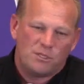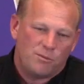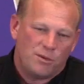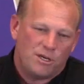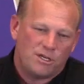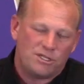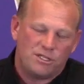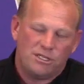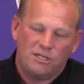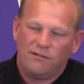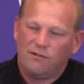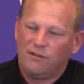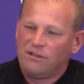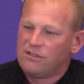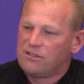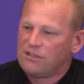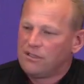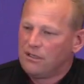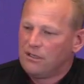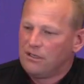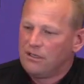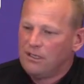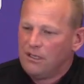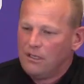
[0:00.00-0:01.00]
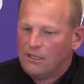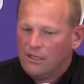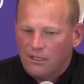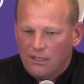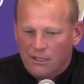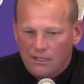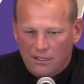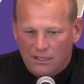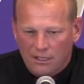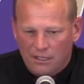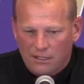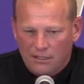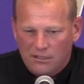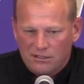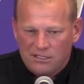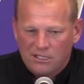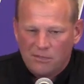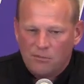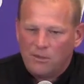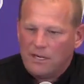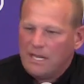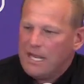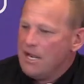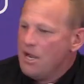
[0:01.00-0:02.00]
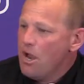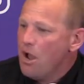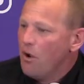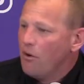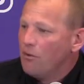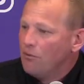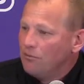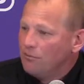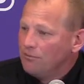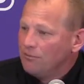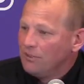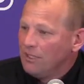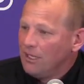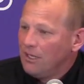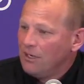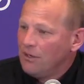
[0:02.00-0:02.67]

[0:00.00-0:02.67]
especially if it's someone I know,